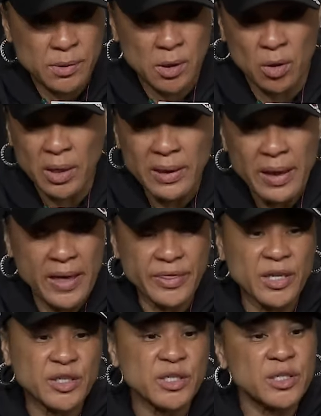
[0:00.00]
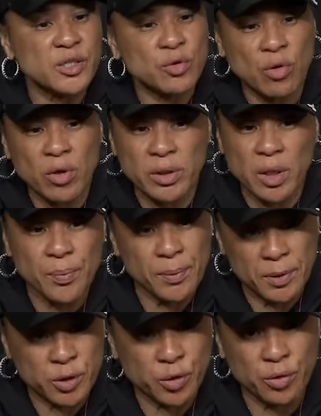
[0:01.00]
So I think she's just growing up and
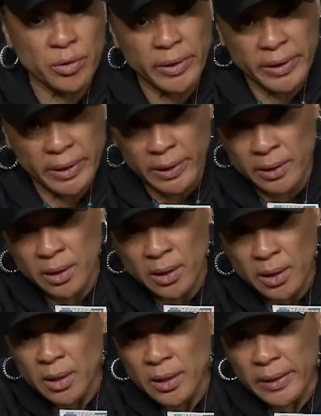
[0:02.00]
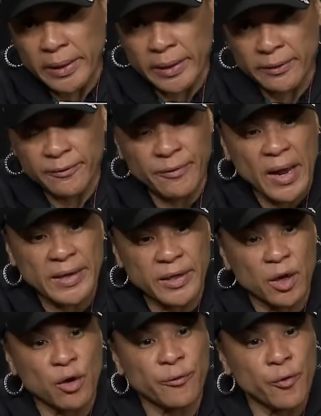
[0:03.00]
maturing and
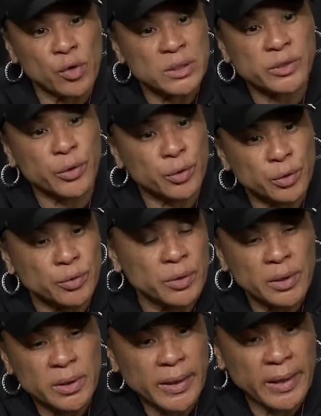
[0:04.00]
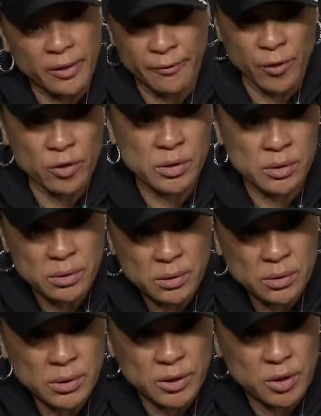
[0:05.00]
finding her voice through an adverse
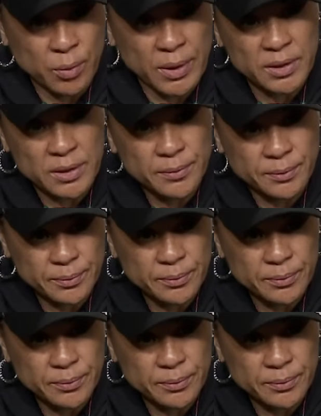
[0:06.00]
situation.